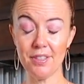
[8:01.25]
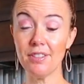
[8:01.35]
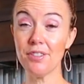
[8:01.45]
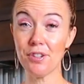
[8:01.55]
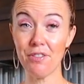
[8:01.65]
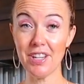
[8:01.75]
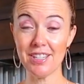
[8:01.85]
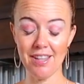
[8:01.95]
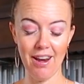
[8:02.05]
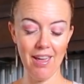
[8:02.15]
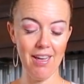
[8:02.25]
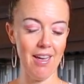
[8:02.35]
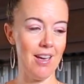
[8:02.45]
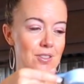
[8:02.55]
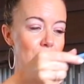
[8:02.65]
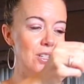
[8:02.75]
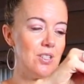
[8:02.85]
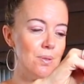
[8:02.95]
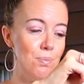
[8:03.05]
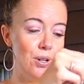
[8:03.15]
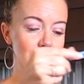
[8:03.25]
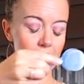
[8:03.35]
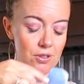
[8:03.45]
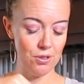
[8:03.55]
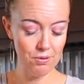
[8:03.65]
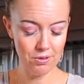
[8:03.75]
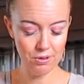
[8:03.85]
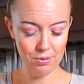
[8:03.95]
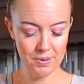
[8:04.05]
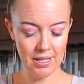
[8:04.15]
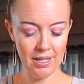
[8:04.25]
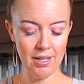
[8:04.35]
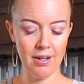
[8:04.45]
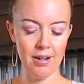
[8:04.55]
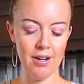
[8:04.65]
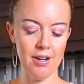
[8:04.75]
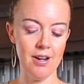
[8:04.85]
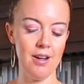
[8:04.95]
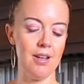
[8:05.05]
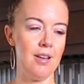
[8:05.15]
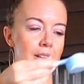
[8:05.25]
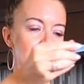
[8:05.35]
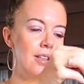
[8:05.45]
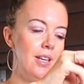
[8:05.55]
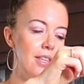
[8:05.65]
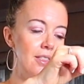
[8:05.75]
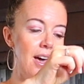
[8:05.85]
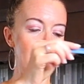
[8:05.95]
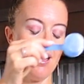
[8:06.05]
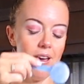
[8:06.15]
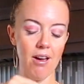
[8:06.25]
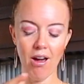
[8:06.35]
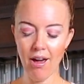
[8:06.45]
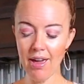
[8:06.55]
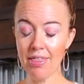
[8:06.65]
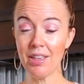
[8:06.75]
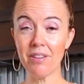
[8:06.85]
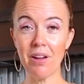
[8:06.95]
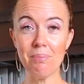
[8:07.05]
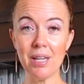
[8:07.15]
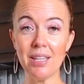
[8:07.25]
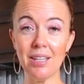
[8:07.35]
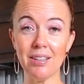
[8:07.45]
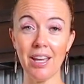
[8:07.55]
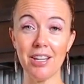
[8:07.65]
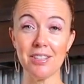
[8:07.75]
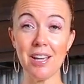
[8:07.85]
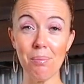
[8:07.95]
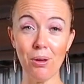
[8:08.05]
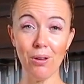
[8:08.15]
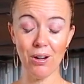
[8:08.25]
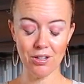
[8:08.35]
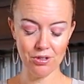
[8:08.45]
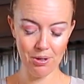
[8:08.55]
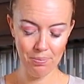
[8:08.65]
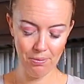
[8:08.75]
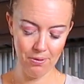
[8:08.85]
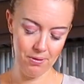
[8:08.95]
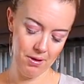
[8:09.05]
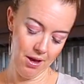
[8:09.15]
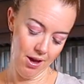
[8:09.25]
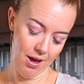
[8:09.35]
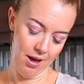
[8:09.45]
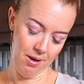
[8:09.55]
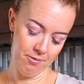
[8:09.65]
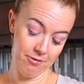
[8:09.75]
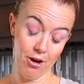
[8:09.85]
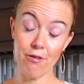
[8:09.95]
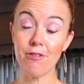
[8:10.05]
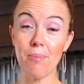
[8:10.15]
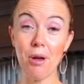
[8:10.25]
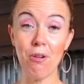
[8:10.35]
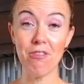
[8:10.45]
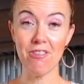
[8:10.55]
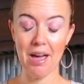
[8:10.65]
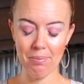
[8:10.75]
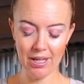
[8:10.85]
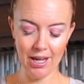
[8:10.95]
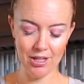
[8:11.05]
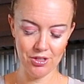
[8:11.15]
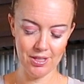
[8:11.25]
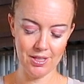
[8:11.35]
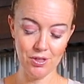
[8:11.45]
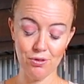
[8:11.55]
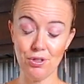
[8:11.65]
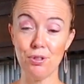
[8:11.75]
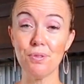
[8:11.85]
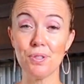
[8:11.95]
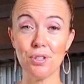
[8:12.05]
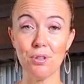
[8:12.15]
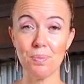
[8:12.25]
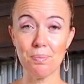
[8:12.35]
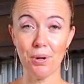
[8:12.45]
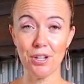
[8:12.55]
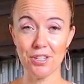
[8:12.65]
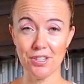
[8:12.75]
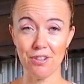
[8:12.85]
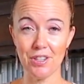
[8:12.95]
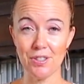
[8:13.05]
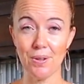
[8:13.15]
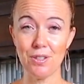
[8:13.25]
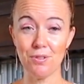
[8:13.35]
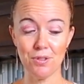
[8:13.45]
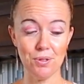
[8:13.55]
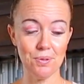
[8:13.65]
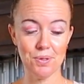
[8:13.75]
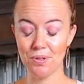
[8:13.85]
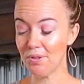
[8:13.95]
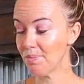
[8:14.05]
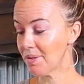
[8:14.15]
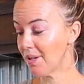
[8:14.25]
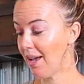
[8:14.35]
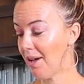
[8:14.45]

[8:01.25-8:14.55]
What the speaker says: servings in it, and so I just put 2 scoops in here, like that. And then if I'm making like double or triple or for my whole family, I just do 2 scoops per serving. So I do 2 scoops